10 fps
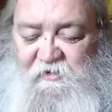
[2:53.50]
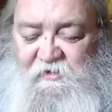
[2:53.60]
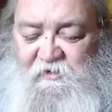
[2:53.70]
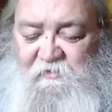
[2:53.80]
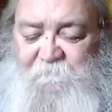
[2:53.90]

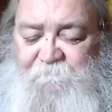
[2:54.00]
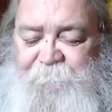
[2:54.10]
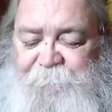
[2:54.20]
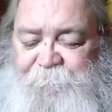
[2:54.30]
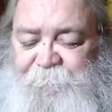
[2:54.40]
Um,
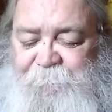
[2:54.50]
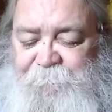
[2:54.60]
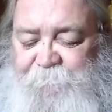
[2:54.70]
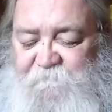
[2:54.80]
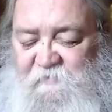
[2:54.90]

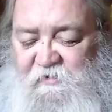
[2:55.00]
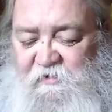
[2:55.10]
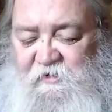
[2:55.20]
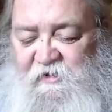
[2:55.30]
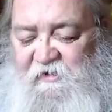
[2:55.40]

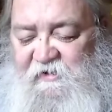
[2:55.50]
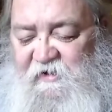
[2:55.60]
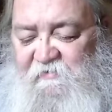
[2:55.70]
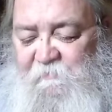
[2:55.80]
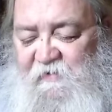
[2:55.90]

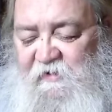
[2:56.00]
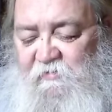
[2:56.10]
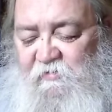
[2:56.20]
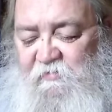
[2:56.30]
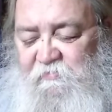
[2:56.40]
again, depending
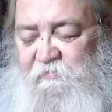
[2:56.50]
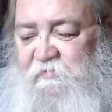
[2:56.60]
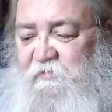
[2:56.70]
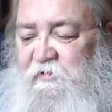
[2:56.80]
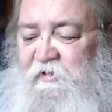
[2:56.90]
on
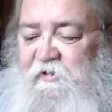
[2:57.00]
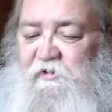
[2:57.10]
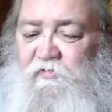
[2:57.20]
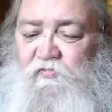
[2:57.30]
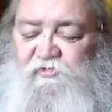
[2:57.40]
you
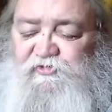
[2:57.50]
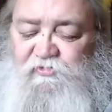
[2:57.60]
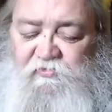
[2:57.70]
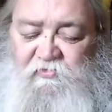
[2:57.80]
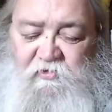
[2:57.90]
know what
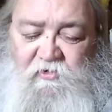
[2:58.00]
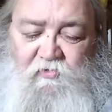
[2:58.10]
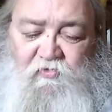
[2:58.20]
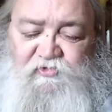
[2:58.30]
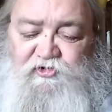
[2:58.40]
you
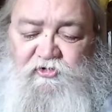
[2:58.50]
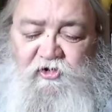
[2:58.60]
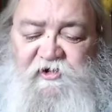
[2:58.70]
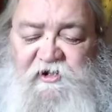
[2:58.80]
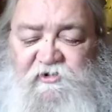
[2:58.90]
what you're
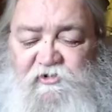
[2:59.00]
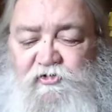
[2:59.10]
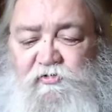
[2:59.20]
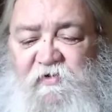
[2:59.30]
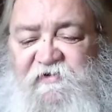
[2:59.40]
looking to
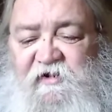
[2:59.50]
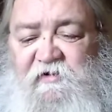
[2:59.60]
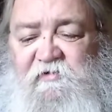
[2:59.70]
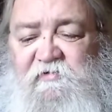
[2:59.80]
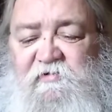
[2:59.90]
do with it.
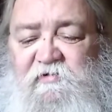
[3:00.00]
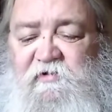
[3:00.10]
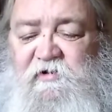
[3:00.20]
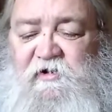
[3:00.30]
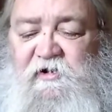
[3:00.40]

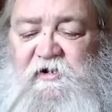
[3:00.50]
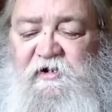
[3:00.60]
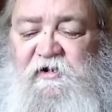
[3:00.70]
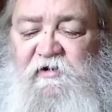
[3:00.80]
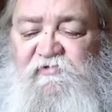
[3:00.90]
You know,